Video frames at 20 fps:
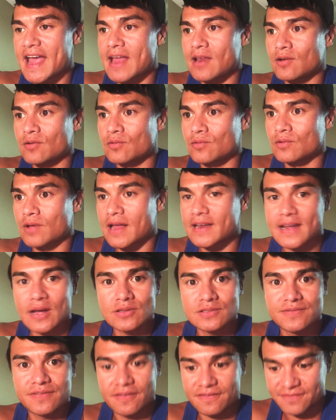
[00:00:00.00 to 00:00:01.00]
and
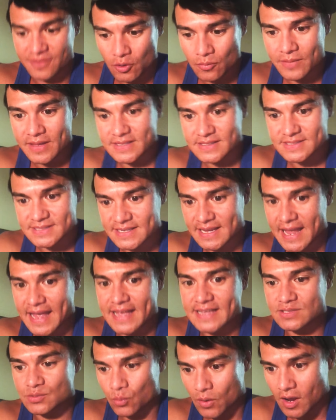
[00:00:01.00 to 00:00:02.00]
announce fulfillments
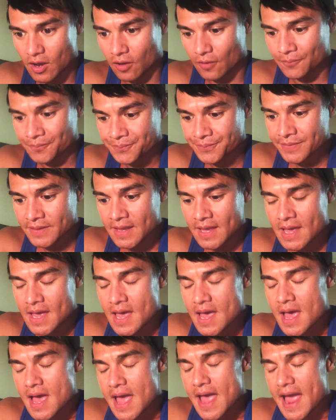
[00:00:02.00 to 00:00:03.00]
as well.
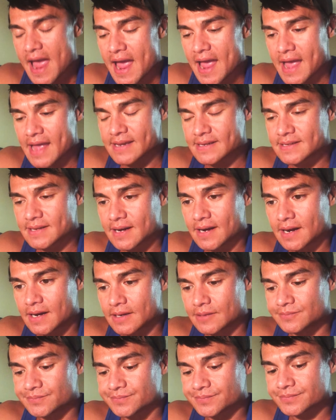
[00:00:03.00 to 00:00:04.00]
And
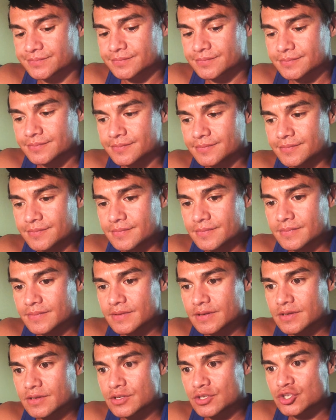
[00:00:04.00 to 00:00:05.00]
uh,
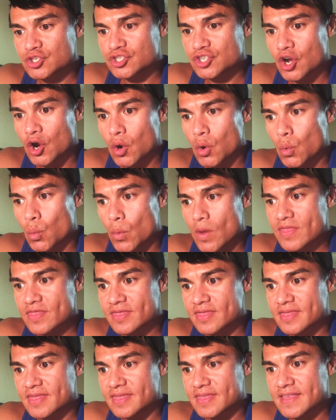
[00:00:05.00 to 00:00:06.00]
so,
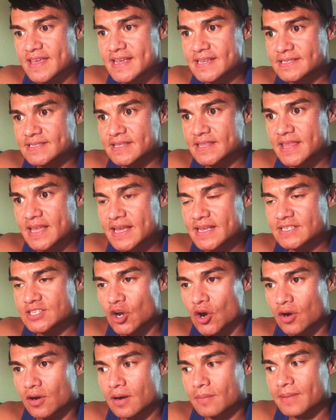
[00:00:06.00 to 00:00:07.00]
when these things
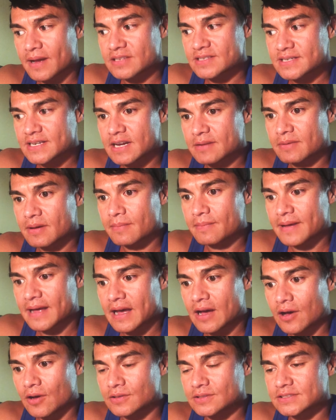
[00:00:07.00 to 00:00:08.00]
are about to come
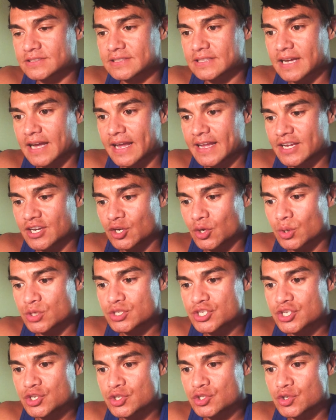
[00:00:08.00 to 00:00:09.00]
about, I
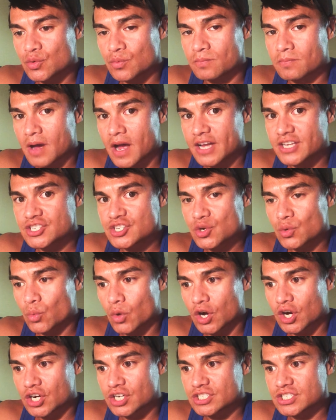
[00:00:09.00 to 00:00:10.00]
encourage you to mind your
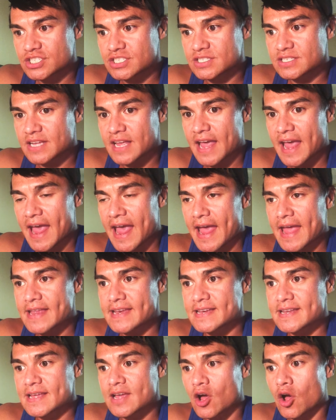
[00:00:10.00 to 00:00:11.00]
words
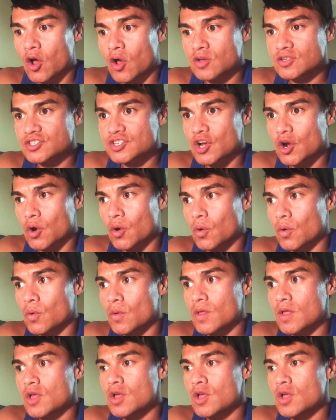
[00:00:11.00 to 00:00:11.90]
and also